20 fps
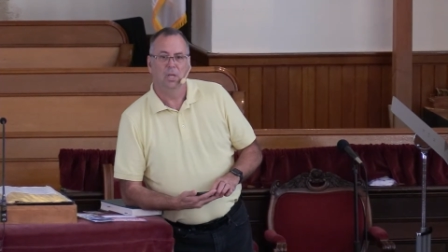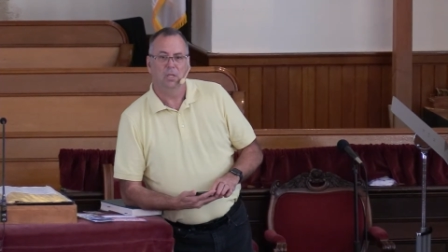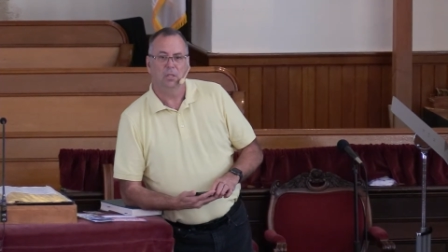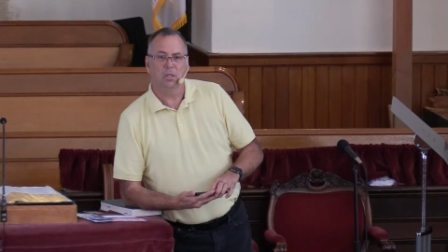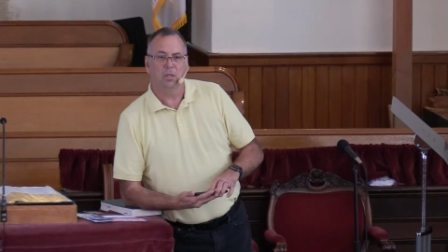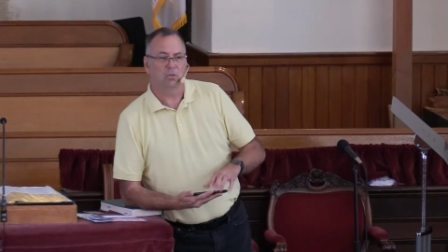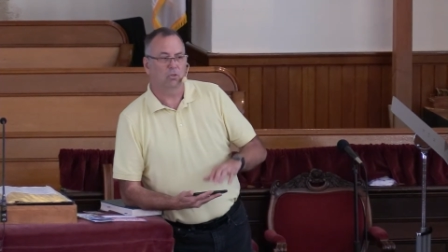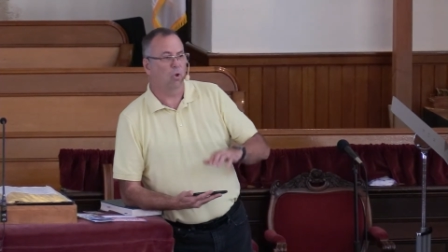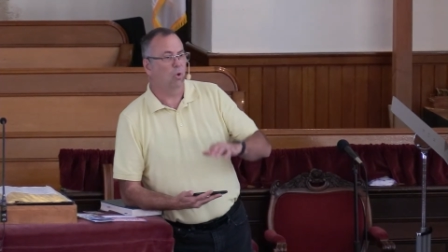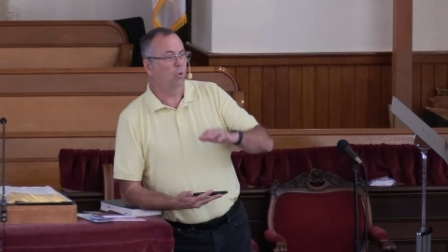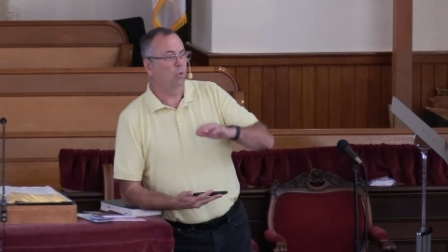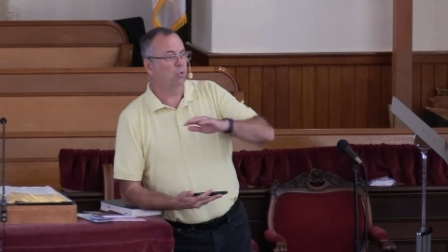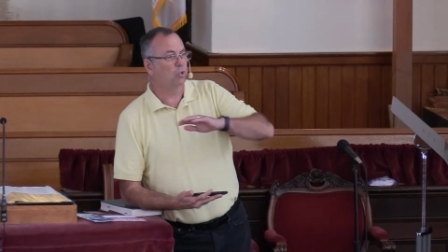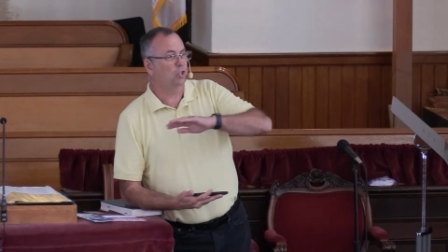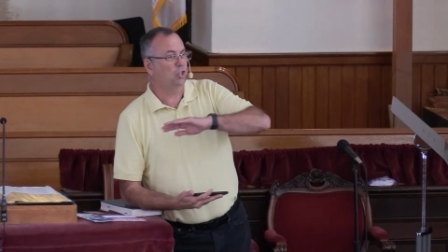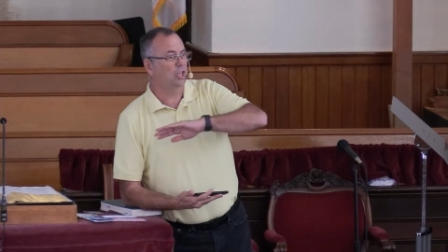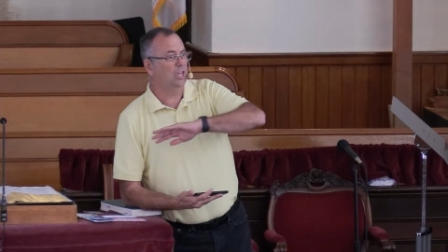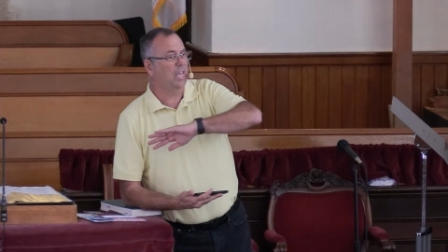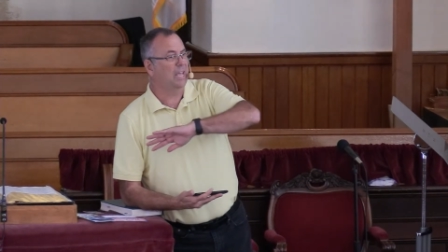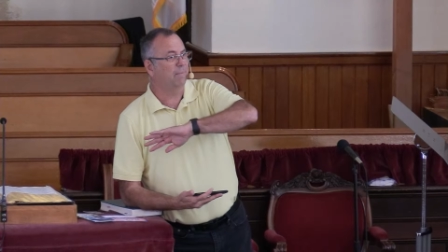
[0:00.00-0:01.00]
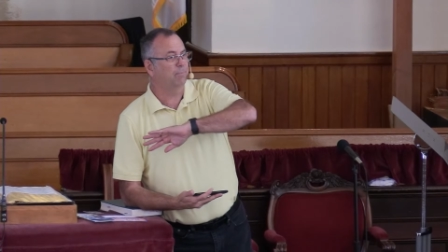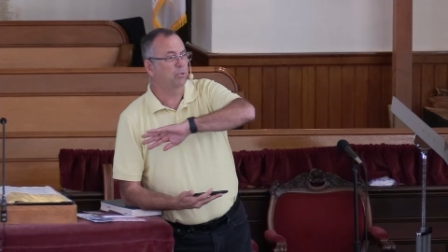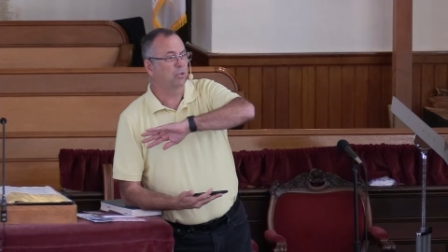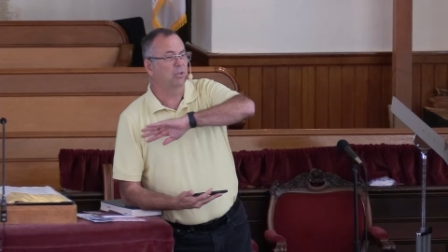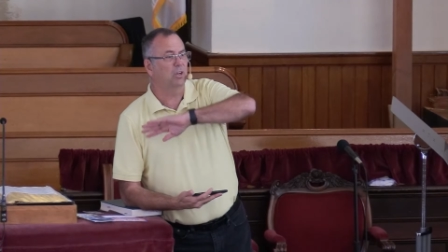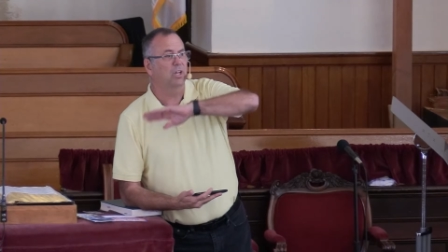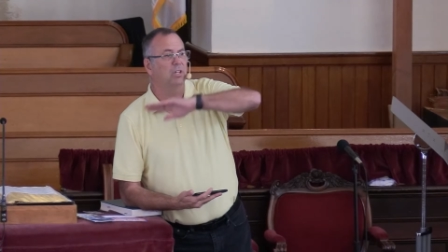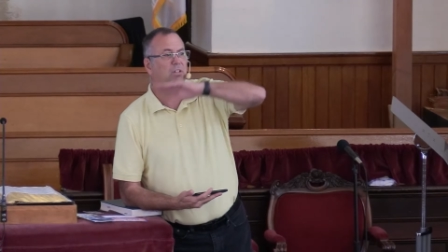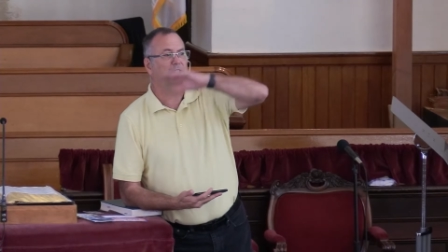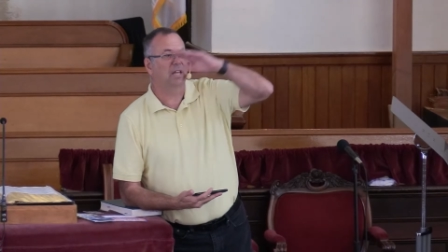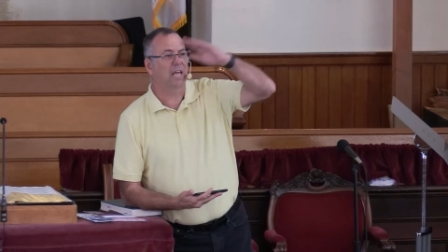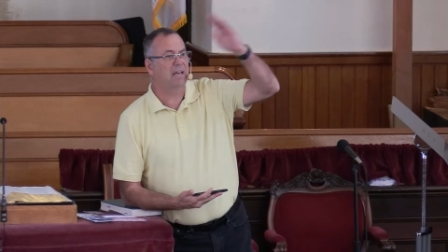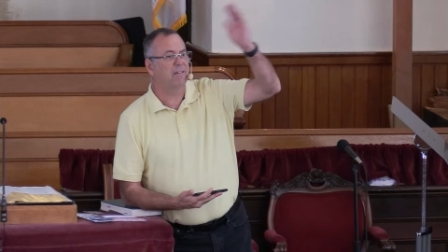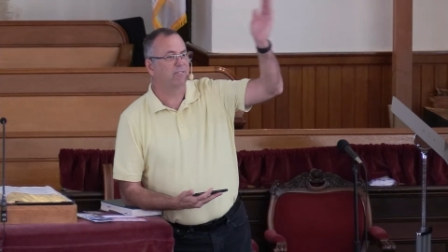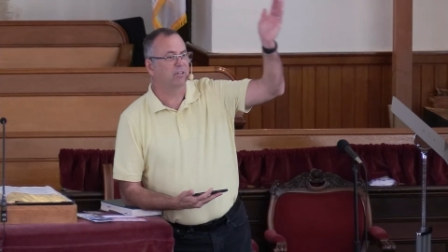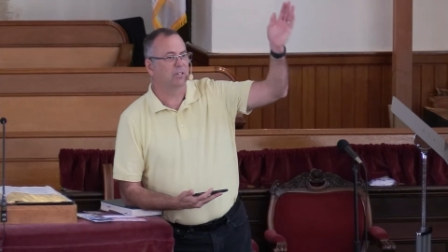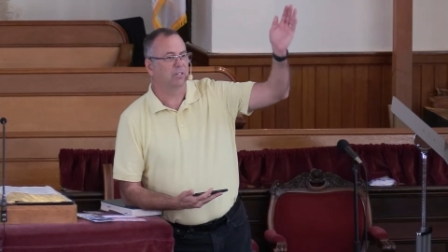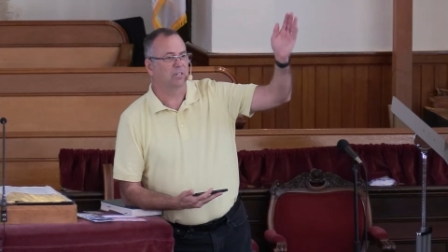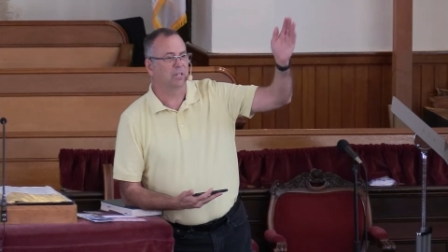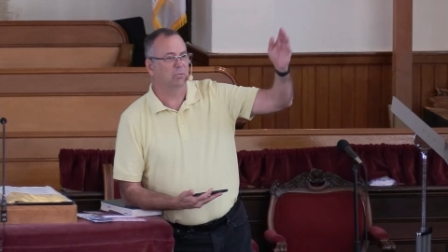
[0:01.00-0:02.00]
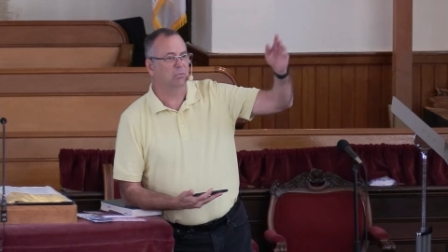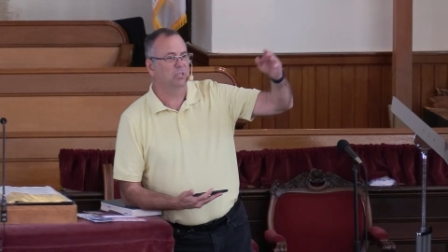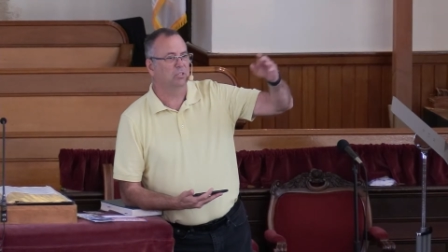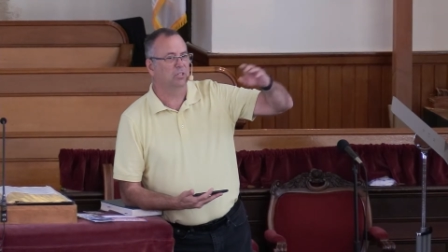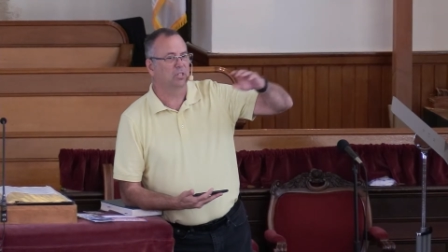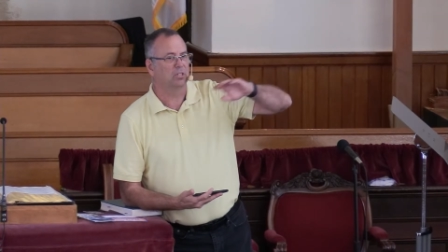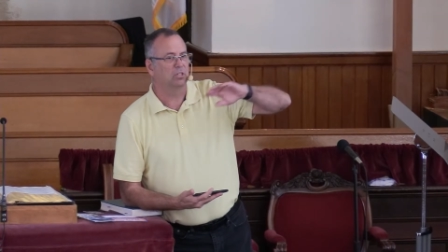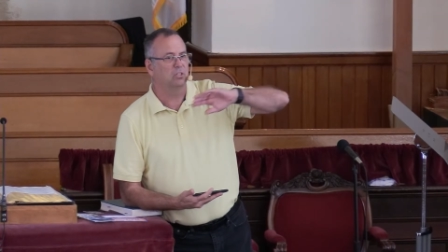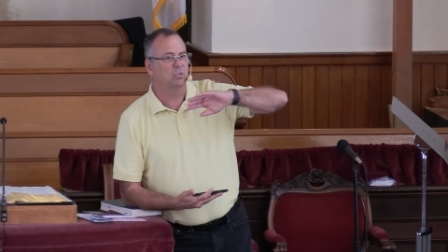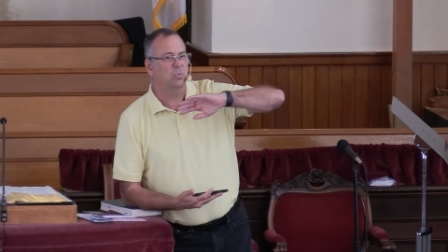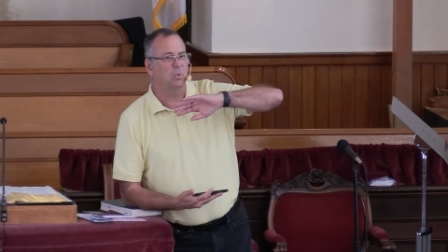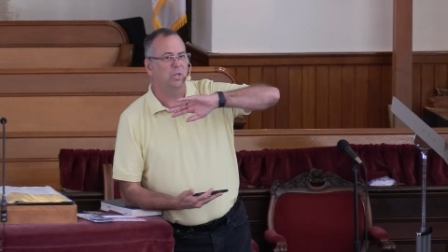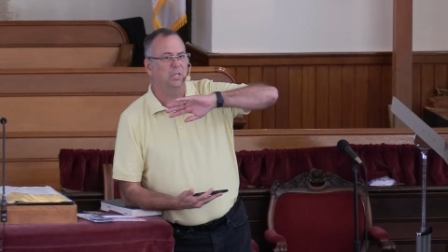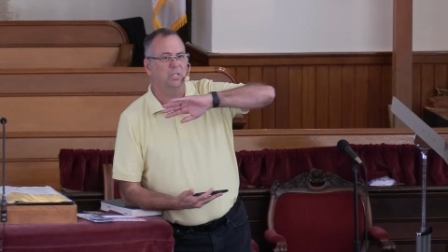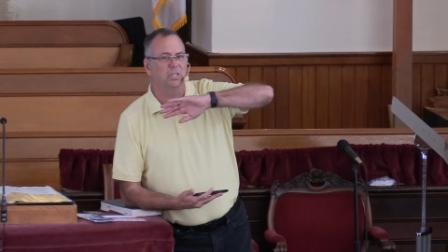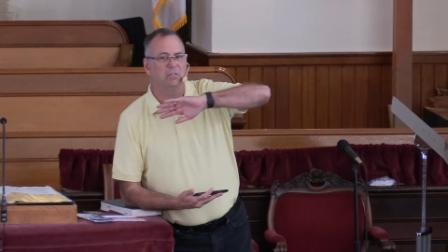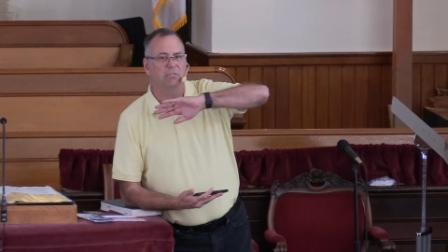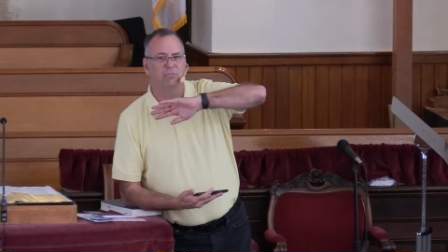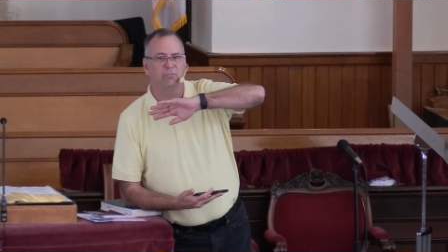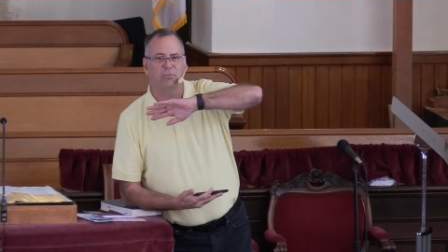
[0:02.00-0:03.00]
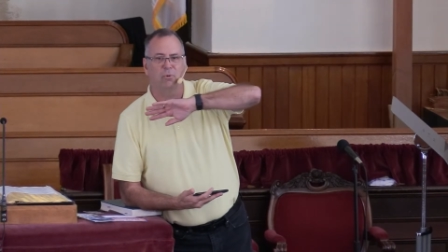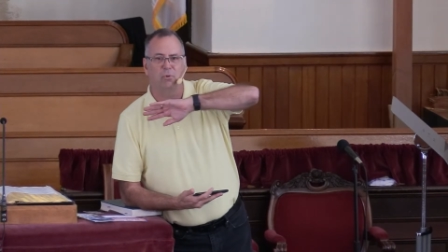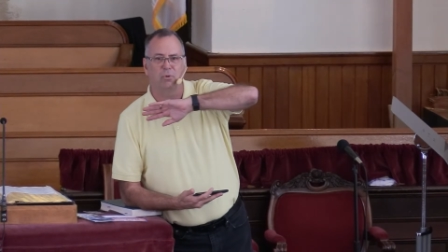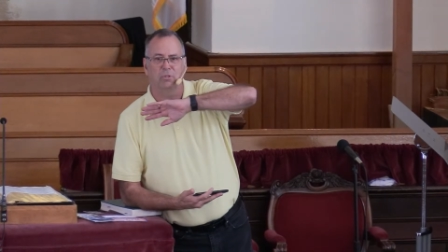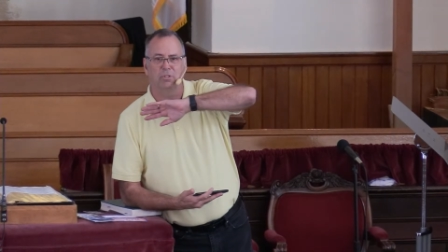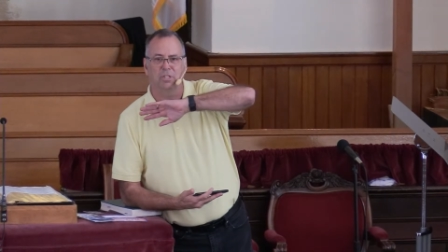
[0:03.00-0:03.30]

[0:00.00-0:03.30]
This whole chapter 11 that we said 24